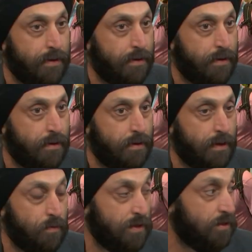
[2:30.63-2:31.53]
uh,
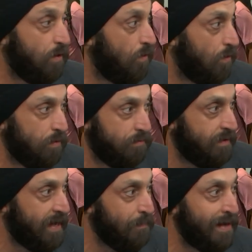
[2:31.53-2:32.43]
and with the whole
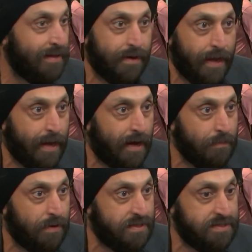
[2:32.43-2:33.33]
ML and
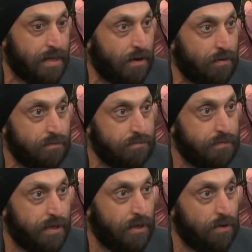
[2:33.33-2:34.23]
AI buzz now,
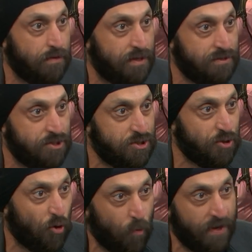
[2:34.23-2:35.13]
you know, there's
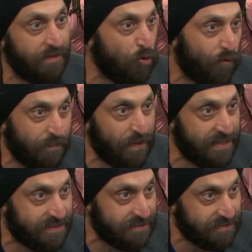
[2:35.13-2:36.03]
so many moving
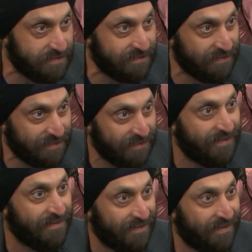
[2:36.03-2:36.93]
pieces.
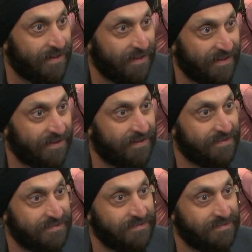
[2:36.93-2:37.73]
That's why Frank was